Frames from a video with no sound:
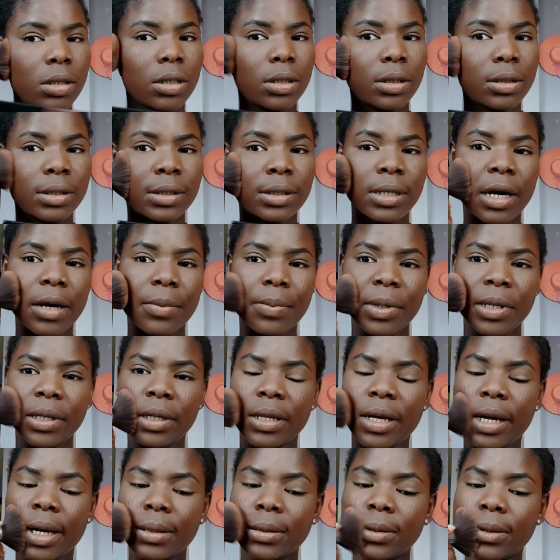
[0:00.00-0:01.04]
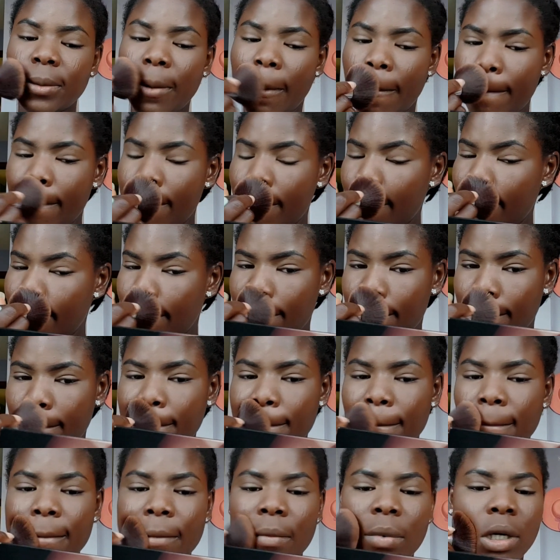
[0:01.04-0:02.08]
tapping that
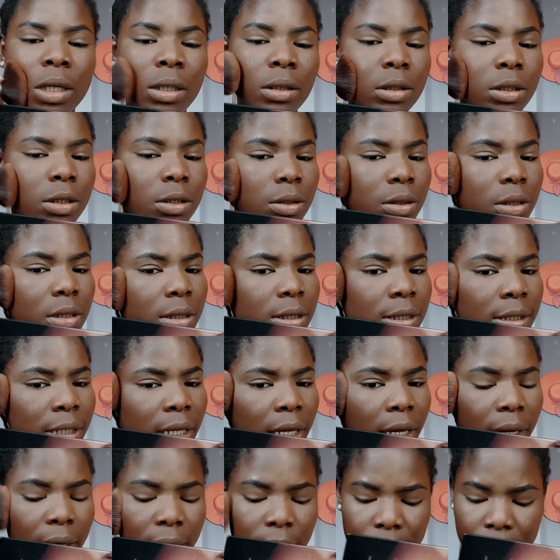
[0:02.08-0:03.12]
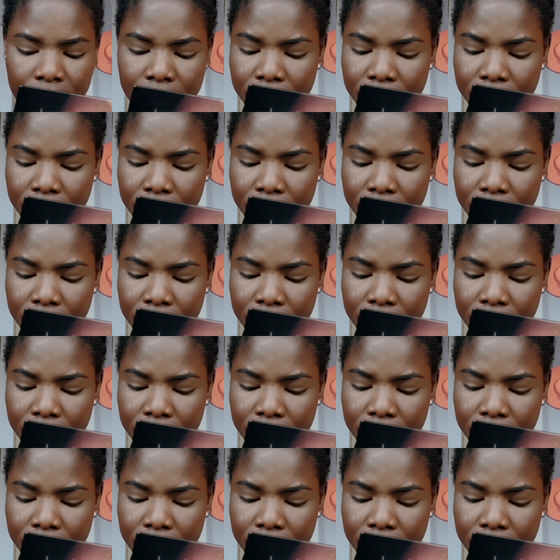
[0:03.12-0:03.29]
into the skin.